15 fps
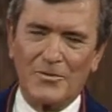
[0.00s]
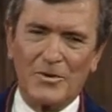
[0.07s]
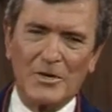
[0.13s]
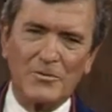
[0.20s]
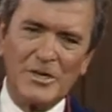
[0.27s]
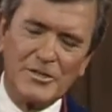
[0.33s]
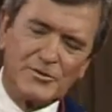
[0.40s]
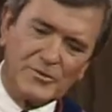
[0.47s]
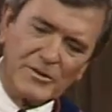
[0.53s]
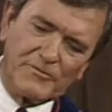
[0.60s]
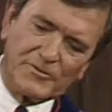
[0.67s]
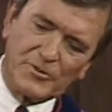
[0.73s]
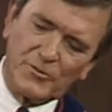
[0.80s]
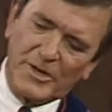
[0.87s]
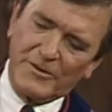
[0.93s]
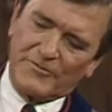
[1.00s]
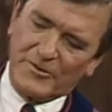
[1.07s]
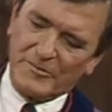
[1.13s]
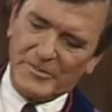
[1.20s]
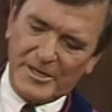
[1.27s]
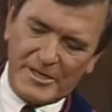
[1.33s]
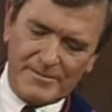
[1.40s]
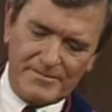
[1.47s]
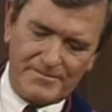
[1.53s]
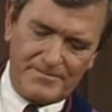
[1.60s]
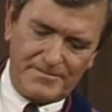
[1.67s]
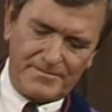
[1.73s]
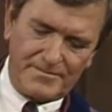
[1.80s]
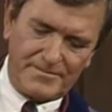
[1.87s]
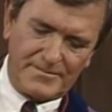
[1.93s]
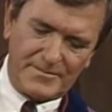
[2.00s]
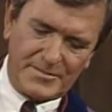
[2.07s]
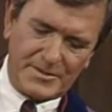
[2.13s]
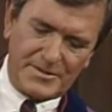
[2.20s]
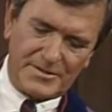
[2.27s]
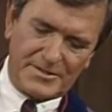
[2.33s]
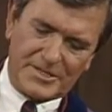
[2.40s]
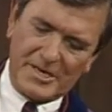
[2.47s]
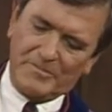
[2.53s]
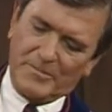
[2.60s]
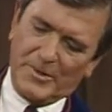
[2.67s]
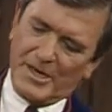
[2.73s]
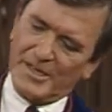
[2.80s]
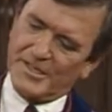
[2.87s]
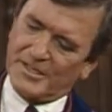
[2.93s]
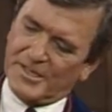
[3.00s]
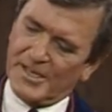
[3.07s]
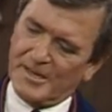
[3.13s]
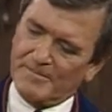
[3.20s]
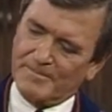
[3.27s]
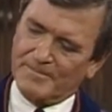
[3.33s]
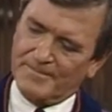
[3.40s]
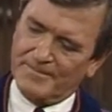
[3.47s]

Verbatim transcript: When we drift away from Him, step by step,